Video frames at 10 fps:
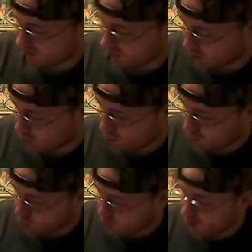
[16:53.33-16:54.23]
like a
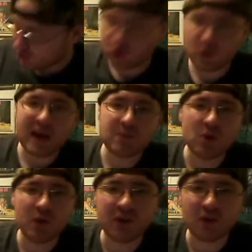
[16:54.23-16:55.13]
wood
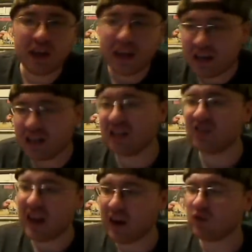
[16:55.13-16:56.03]
shrapnel in his leg and he
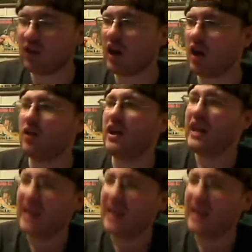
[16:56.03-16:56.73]
tears it out